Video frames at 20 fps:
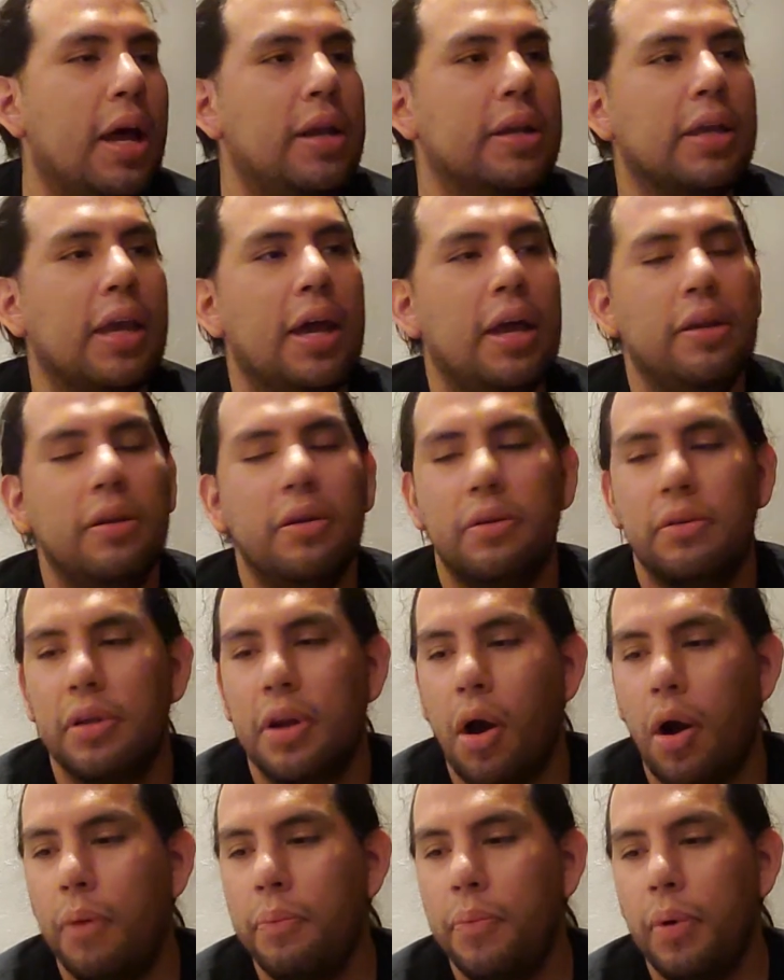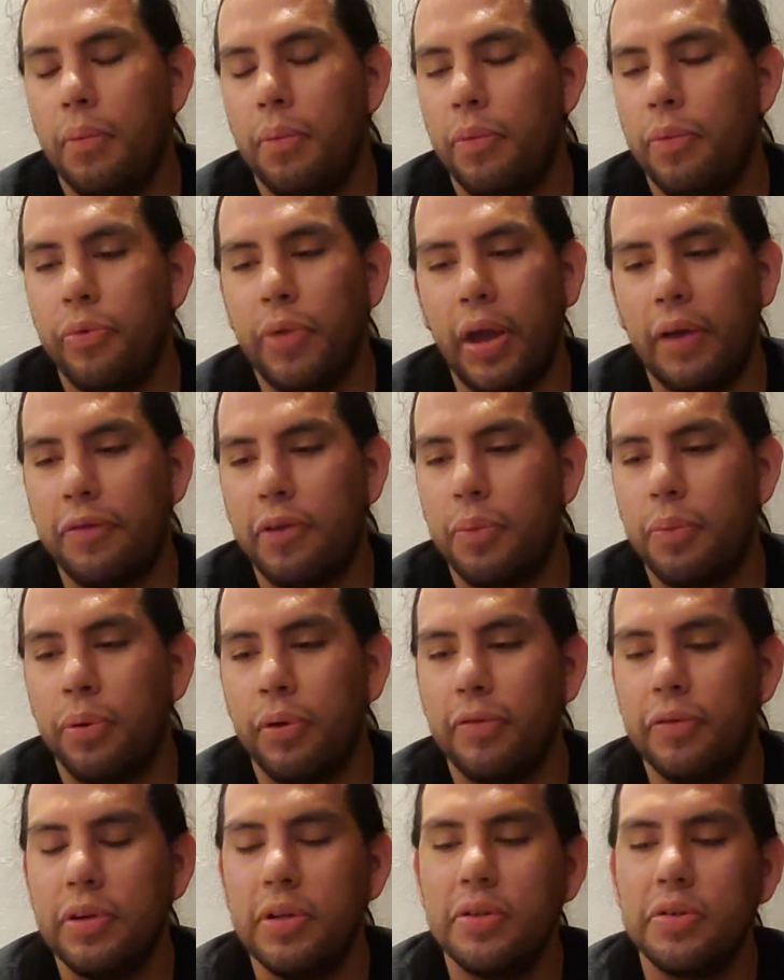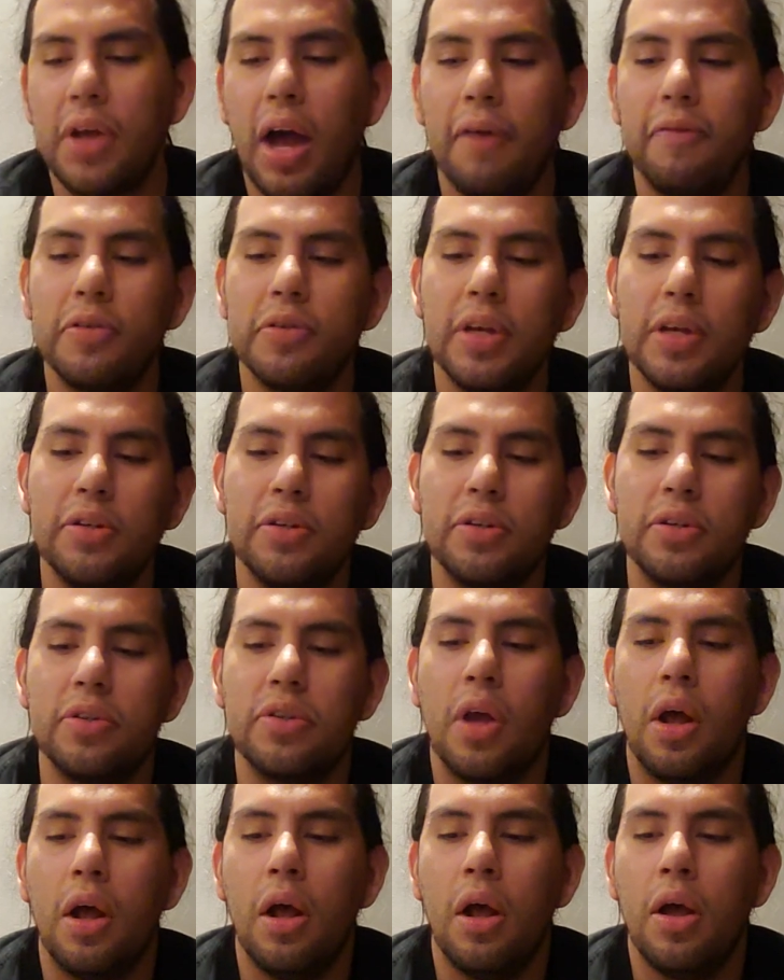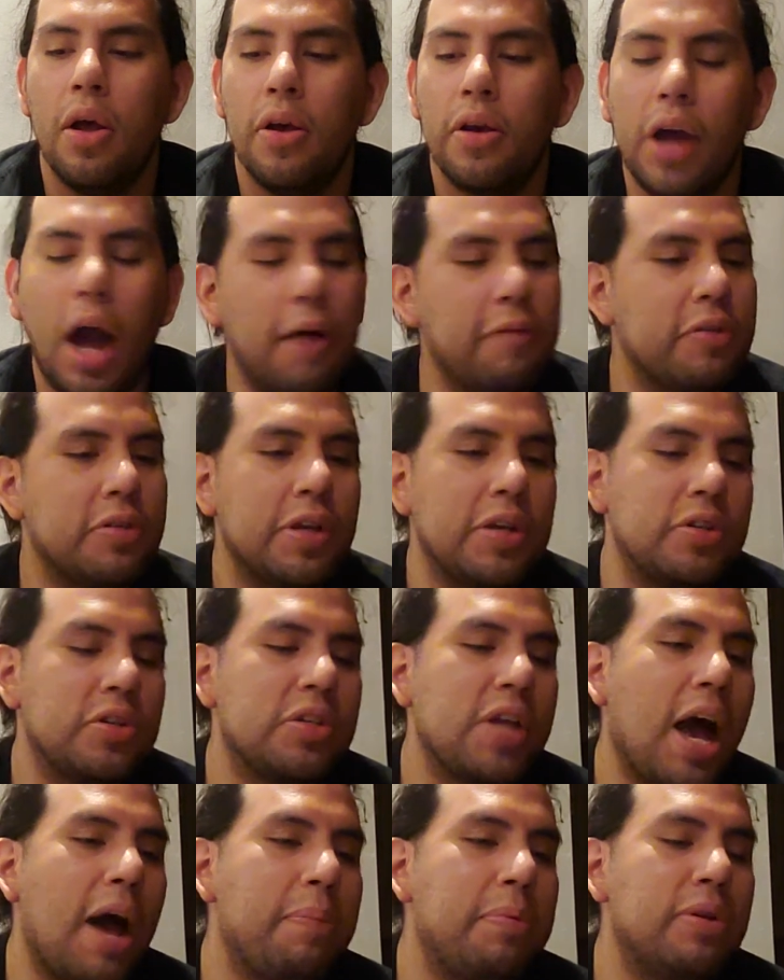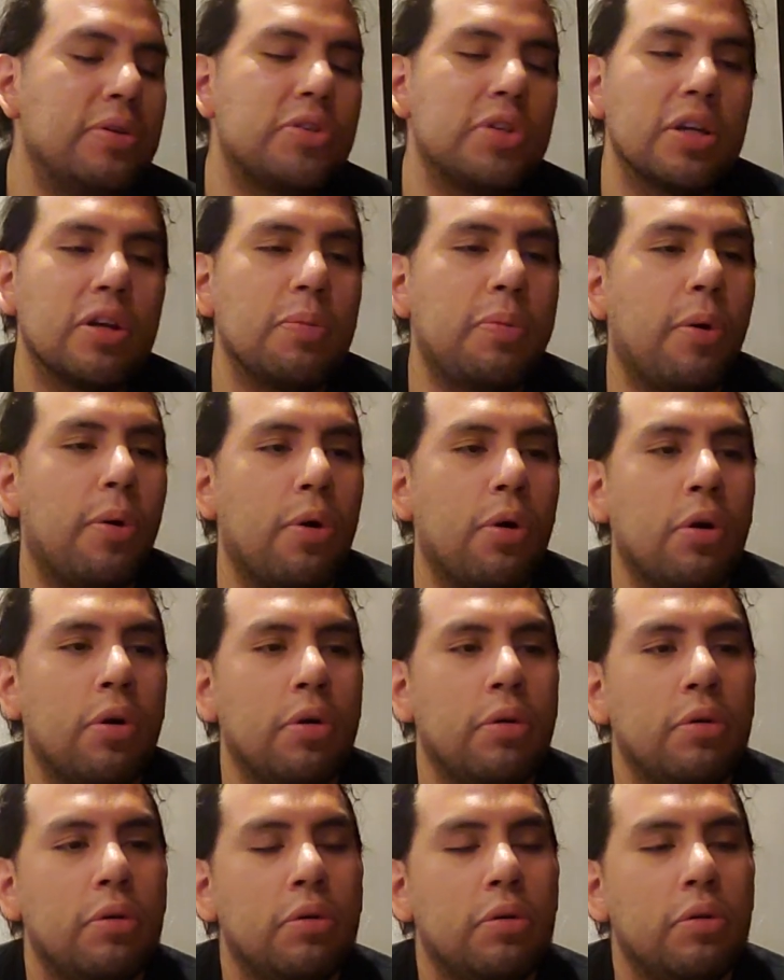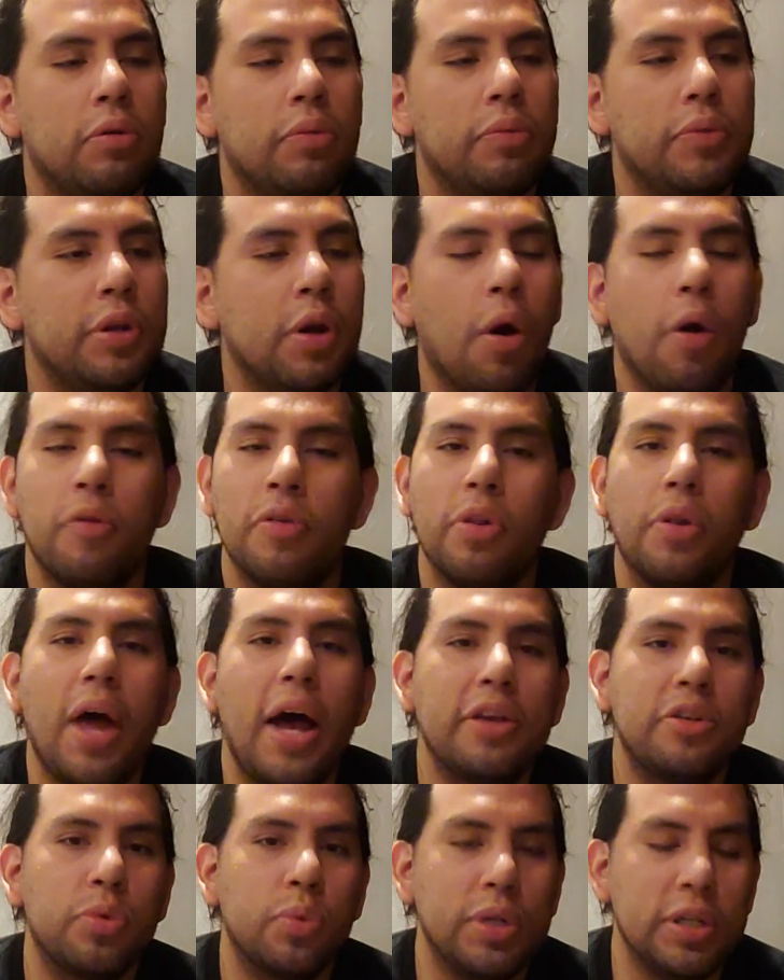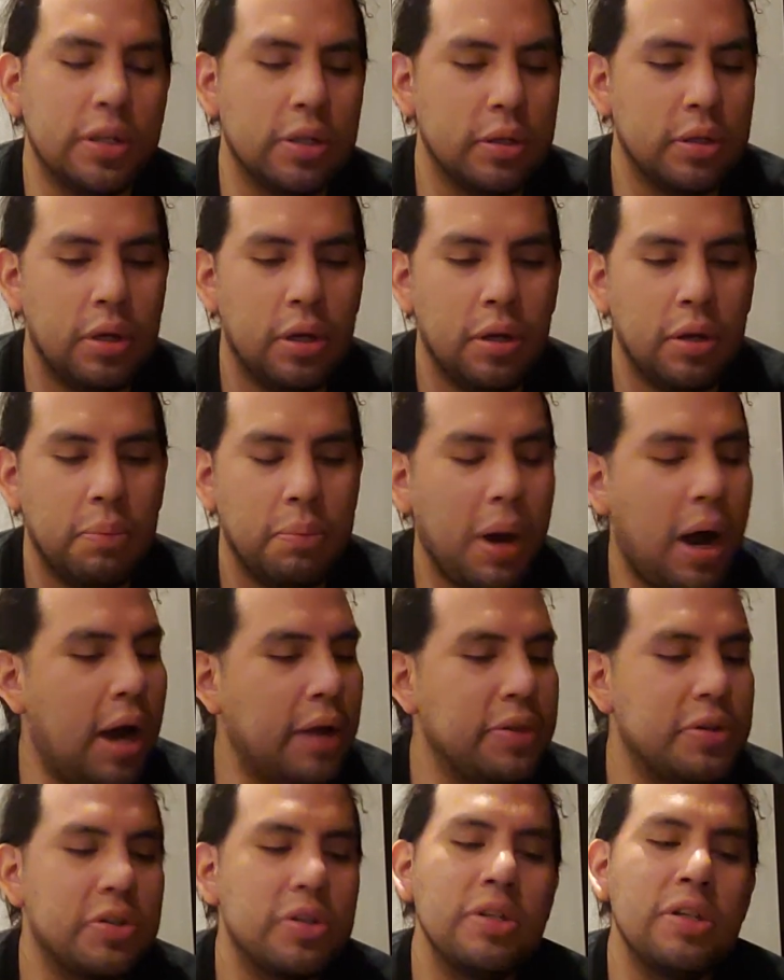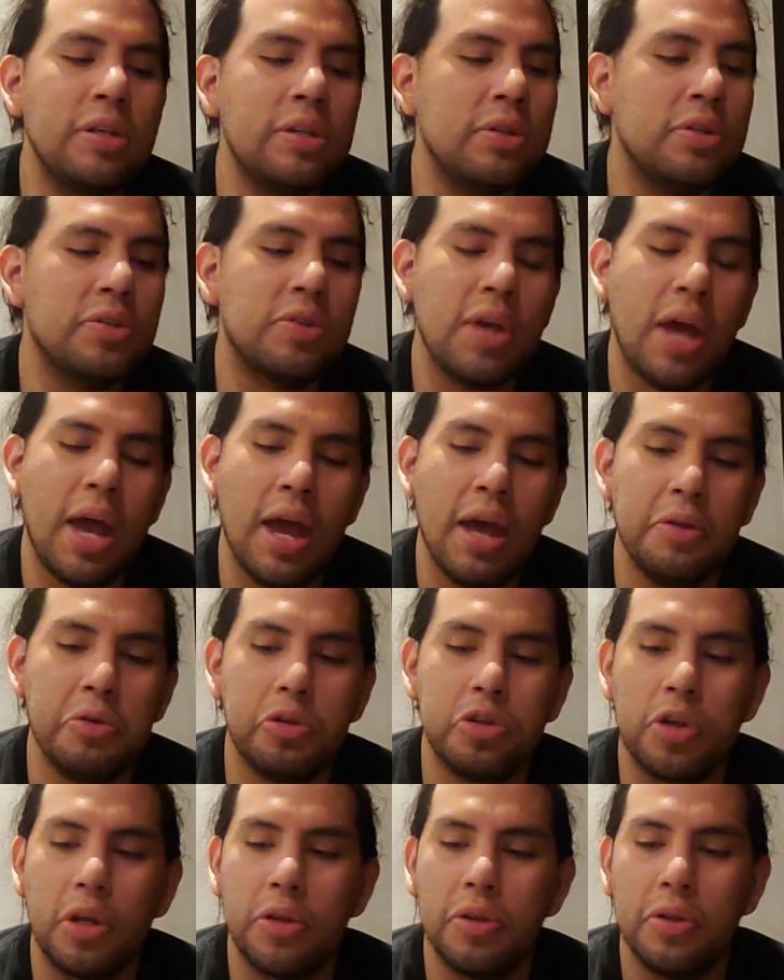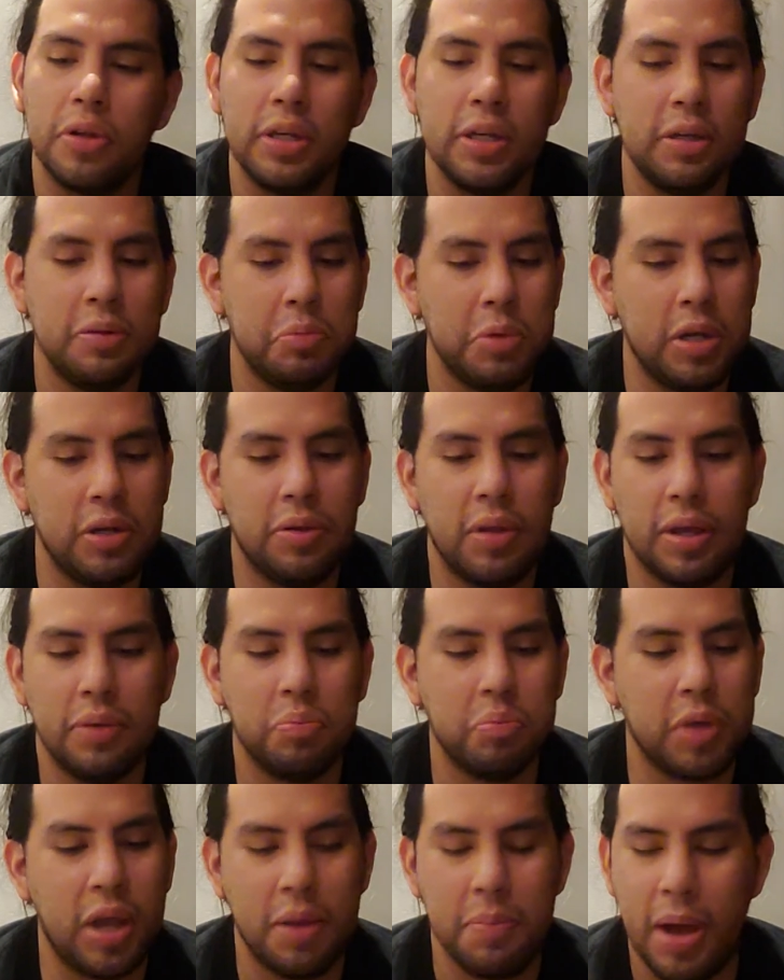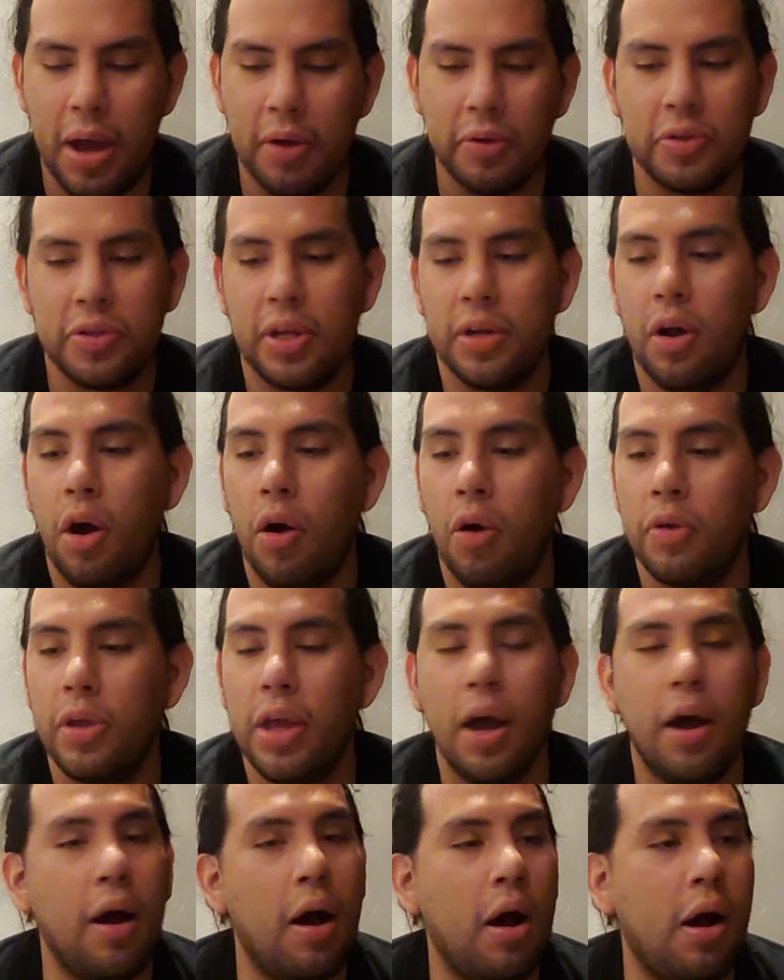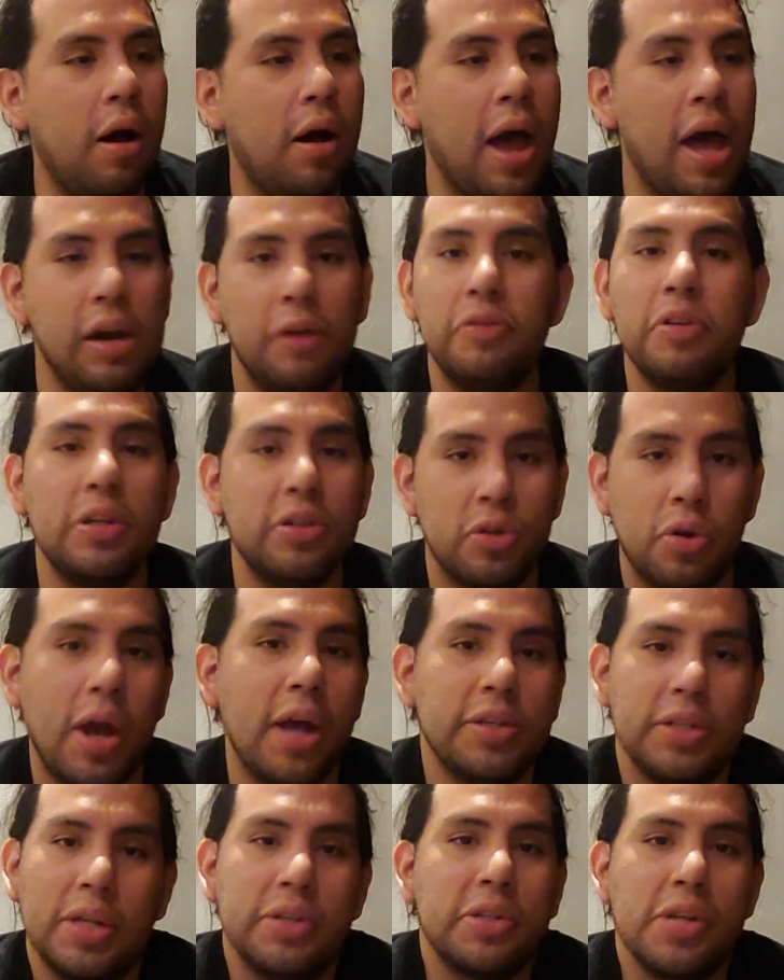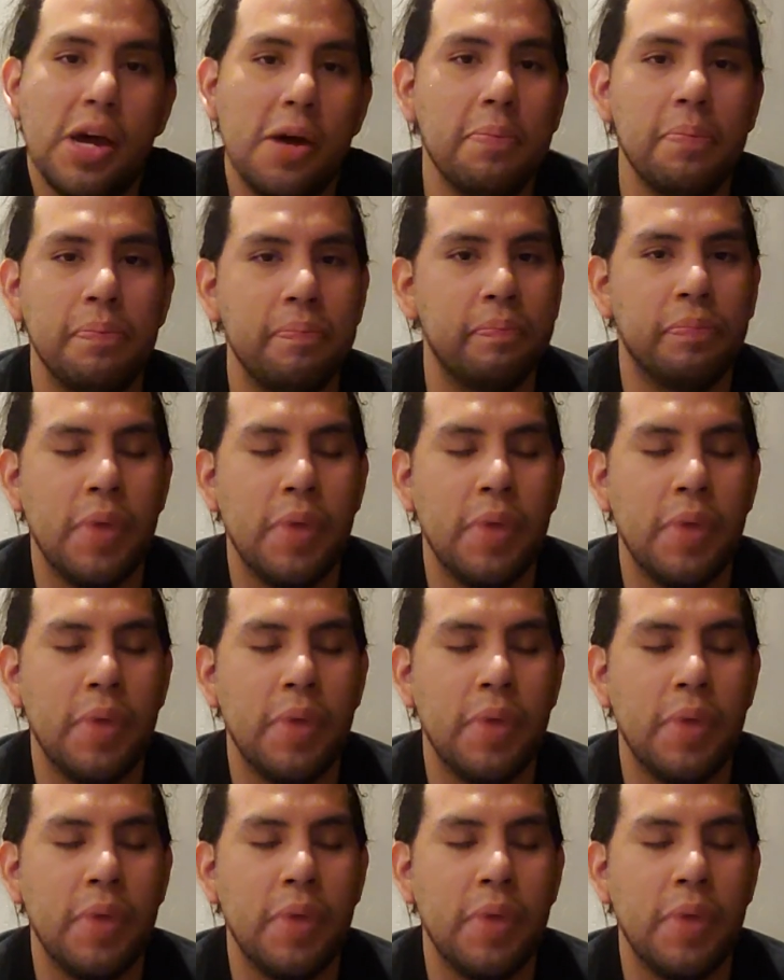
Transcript: And again, you know, I'm thankful I previewed these conversations. Conversations happened in Singapore, you know, over the last week. Behind the scenes. And suddenly they came out and said, oh, yeah, NFTs are assets now.